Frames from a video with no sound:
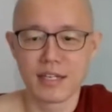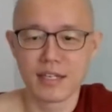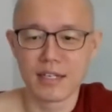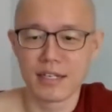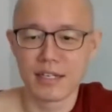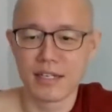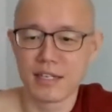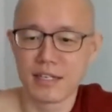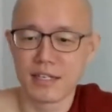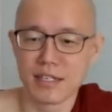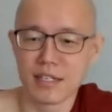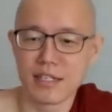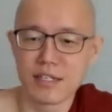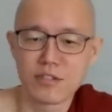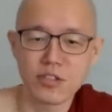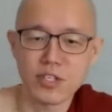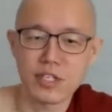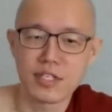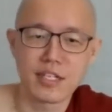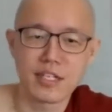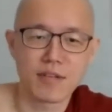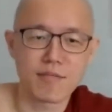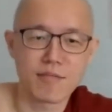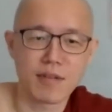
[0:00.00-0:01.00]
yeah, he
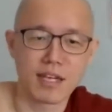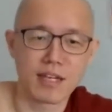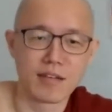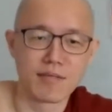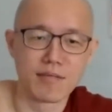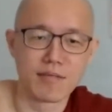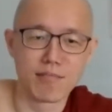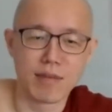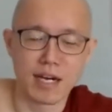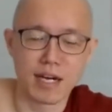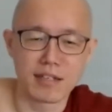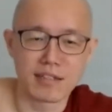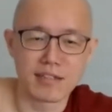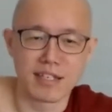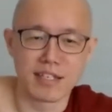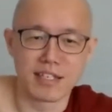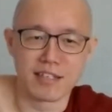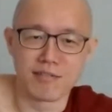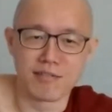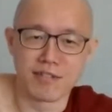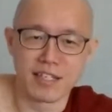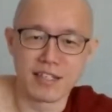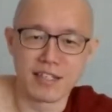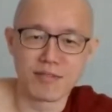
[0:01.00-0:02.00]
treat them like monks
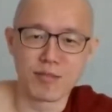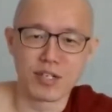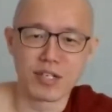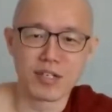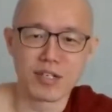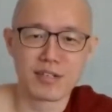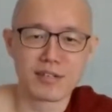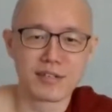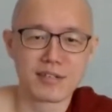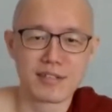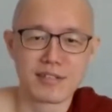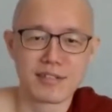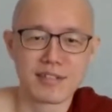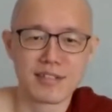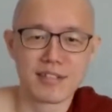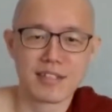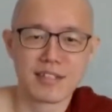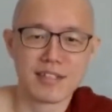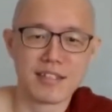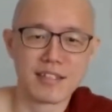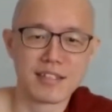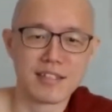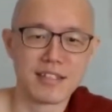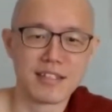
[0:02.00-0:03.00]
anyway, because
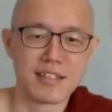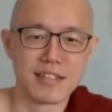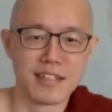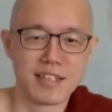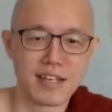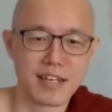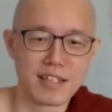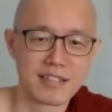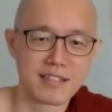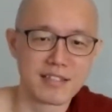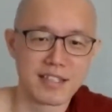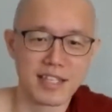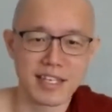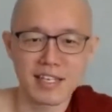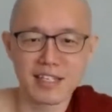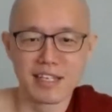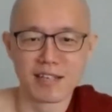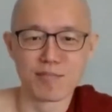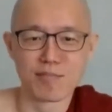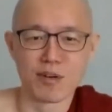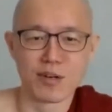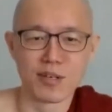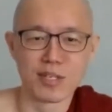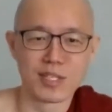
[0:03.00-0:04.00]
they are staying in the
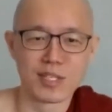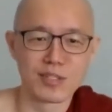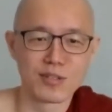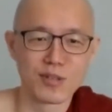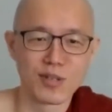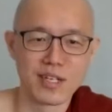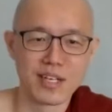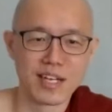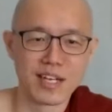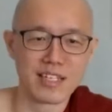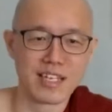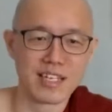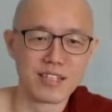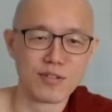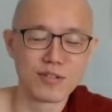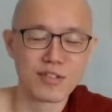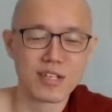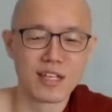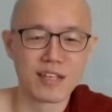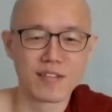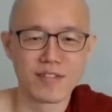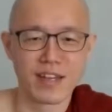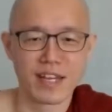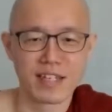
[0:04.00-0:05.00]
monastery and they don't
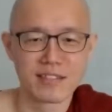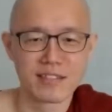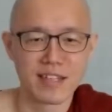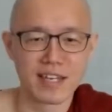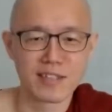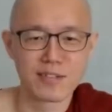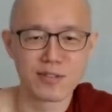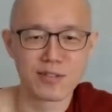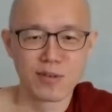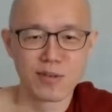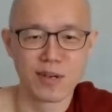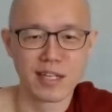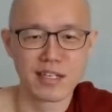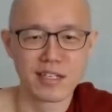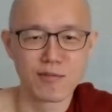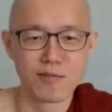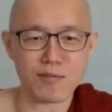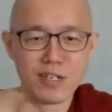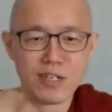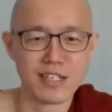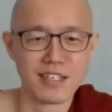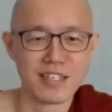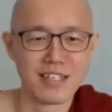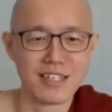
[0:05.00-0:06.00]
have access to any
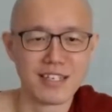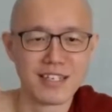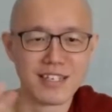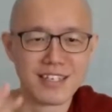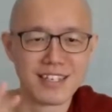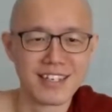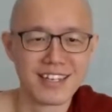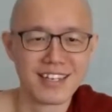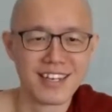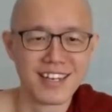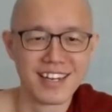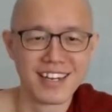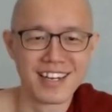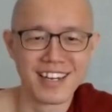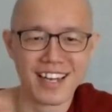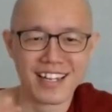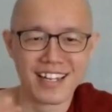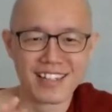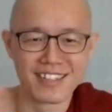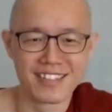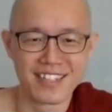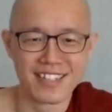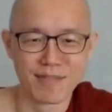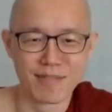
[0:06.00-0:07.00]
worldly
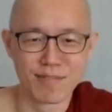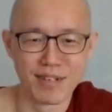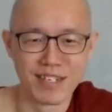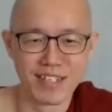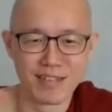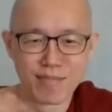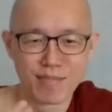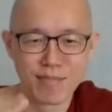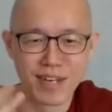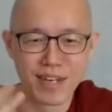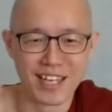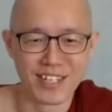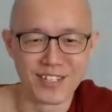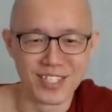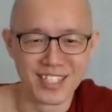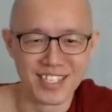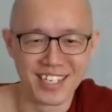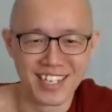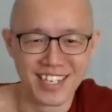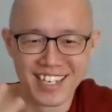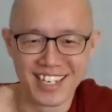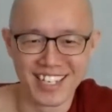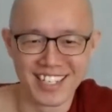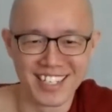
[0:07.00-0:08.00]
entertainment, pleasure,
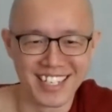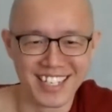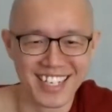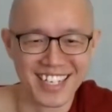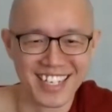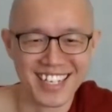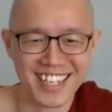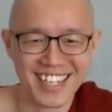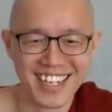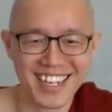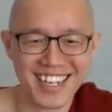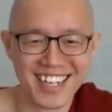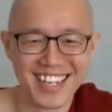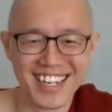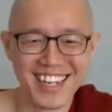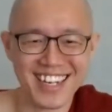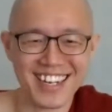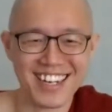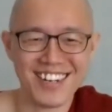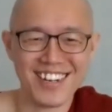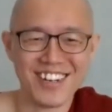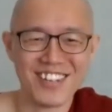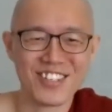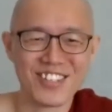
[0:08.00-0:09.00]
anything.
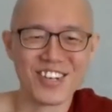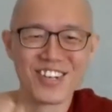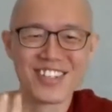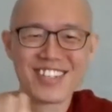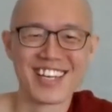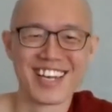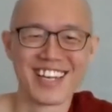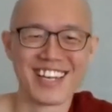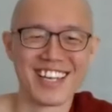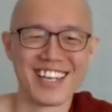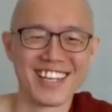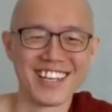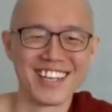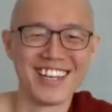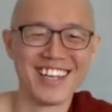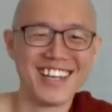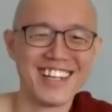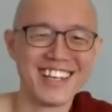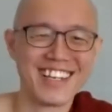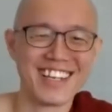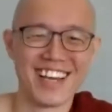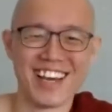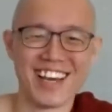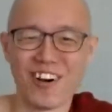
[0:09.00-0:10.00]
So they
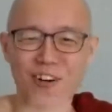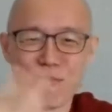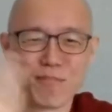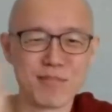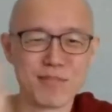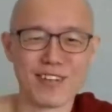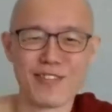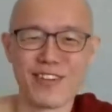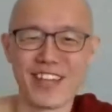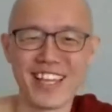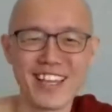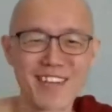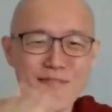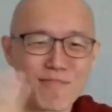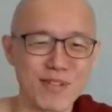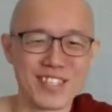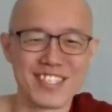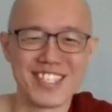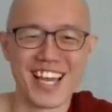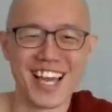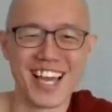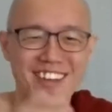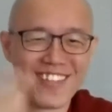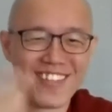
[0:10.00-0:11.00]
are observing and
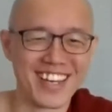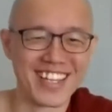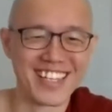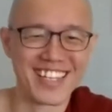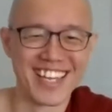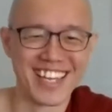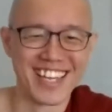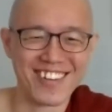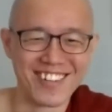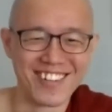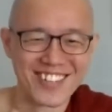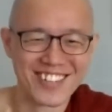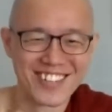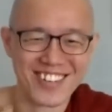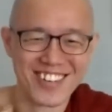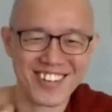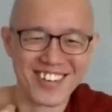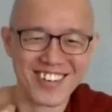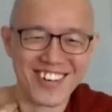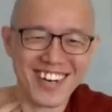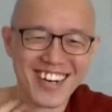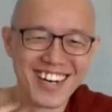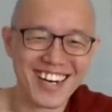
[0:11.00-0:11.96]
preserving everything also.